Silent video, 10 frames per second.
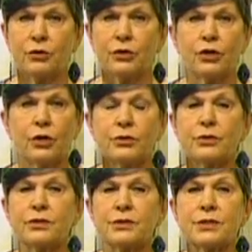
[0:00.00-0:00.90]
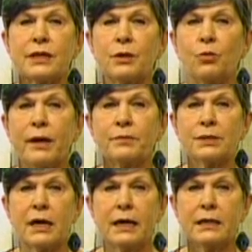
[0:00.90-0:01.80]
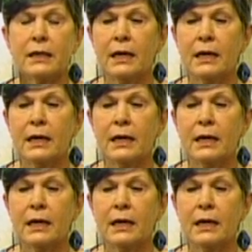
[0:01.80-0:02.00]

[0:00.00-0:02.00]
can go to the city website